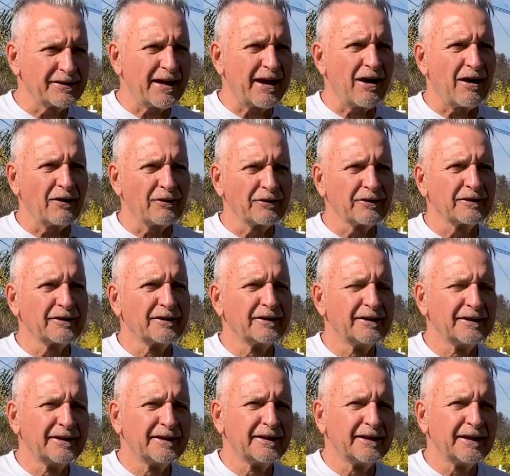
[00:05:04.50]
town.
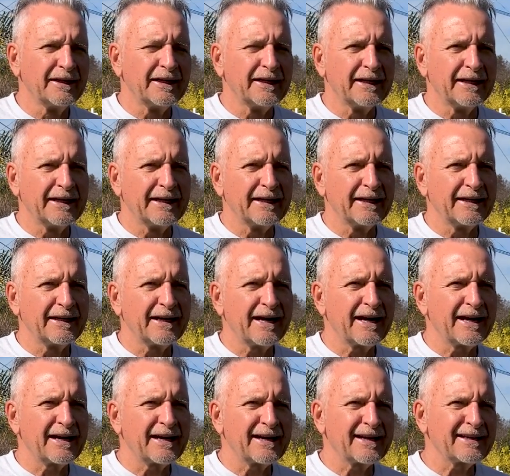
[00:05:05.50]

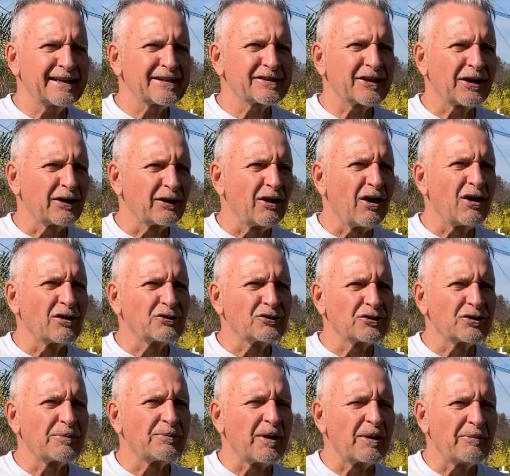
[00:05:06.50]
Uh, I guess on a long
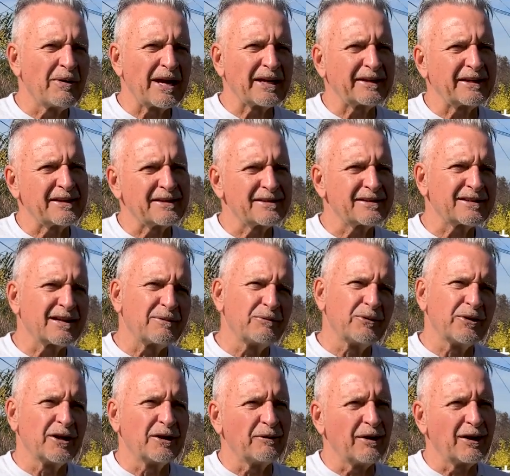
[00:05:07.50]
trip, I might get
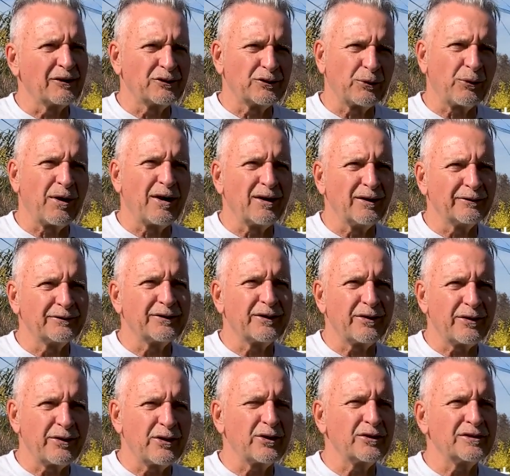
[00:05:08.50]
somewhere around 12 to
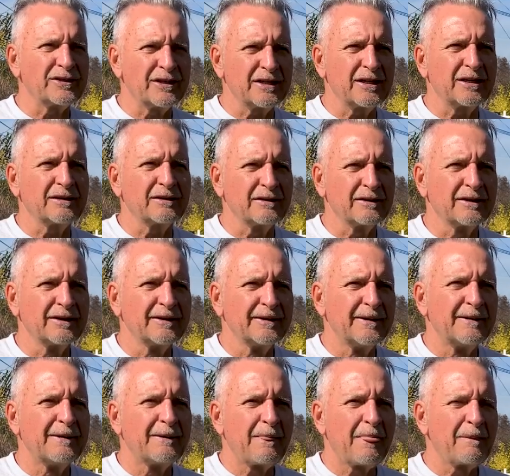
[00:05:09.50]
13
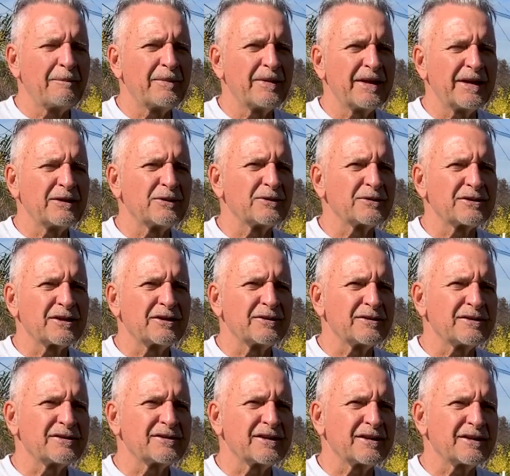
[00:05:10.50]
but that also
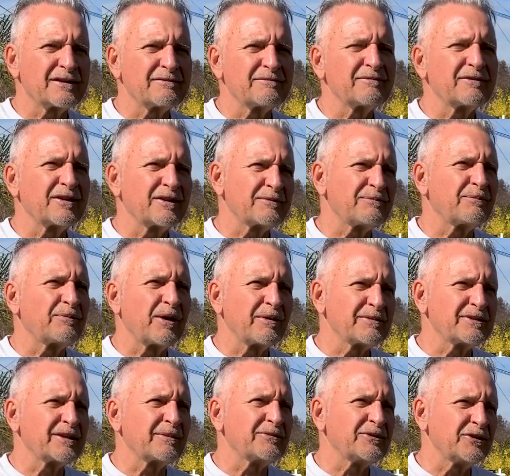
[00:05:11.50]
has uh, got
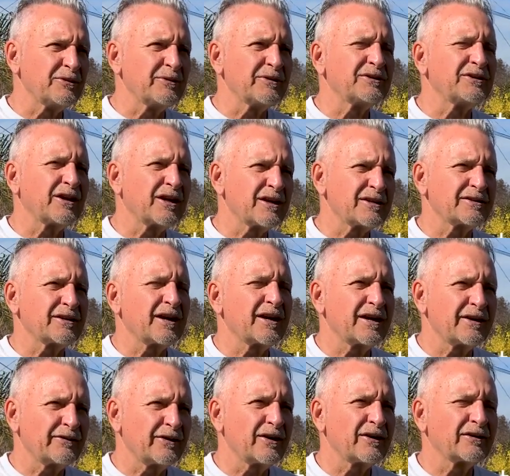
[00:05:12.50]
probably something to do with the tyres I
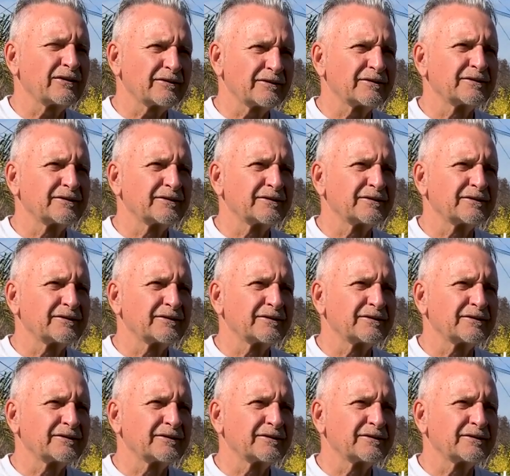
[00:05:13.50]
have on.